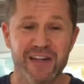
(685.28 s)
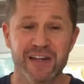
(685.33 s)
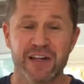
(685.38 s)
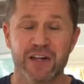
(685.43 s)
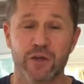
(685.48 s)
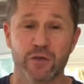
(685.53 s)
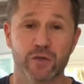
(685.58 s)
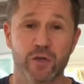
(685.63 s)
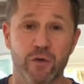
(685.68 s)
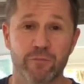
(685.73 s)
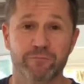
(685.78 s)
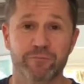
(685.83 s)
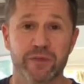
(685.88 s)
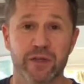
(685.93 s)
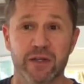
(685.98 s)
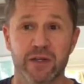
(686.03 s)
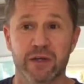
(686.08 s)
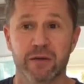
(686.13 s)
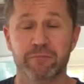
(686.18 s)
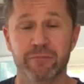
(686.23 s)
So
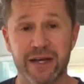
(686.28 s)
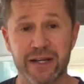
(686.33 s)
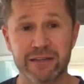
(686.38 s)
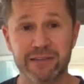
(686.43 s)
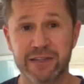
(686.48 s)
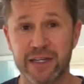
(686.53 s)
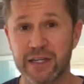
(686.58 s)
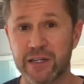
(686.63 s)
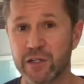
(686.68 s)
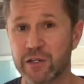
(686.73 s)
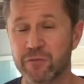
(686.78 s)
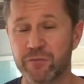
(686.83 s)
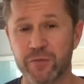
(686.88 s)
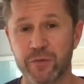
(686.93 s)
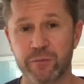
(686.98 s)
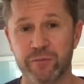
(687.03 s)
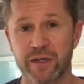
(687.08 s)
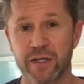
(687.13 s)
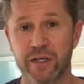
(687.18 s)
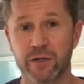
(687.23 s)
meditation for
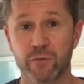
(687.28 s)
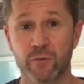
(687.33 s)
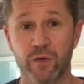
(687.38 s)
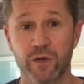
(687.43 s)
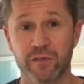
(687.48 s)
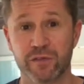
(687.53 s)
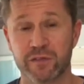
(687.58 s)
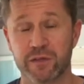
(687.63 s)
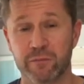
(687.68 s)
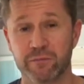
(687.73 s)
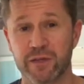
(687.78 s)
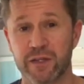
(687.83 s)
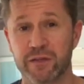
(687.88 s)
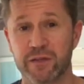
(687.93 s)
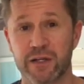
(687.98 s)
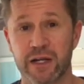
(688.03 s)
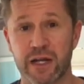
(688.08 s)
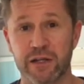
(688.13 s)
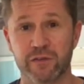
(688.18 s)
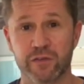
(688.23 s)
me was something that
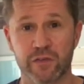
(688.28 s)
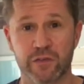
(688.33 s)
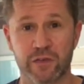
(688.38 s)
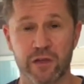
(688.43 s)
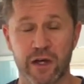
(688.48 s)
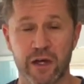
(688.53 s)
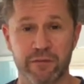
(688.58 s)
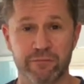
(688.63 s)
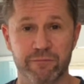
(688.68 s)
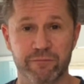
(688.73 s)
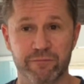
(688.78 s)
I just thought